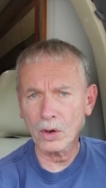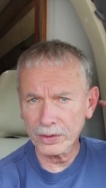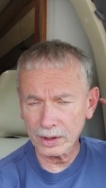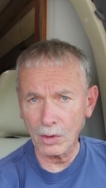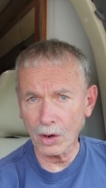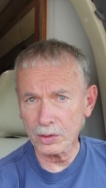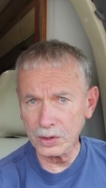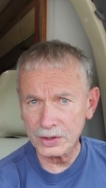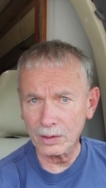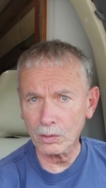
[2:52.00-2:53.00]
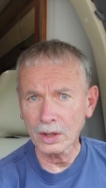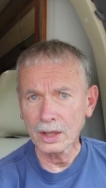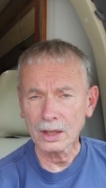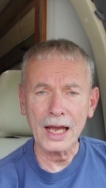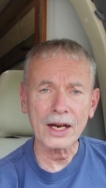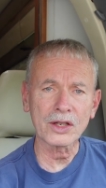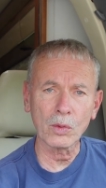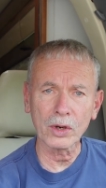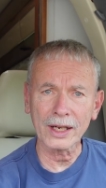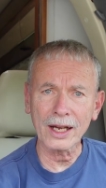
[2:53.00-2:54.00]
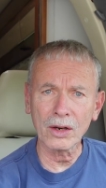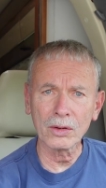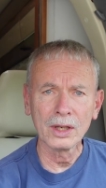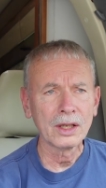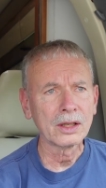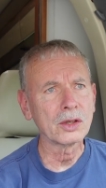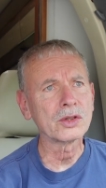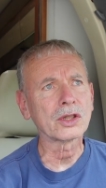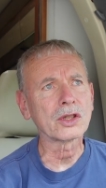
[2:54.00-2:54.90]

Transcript: both of the motors that actually work it out. There's a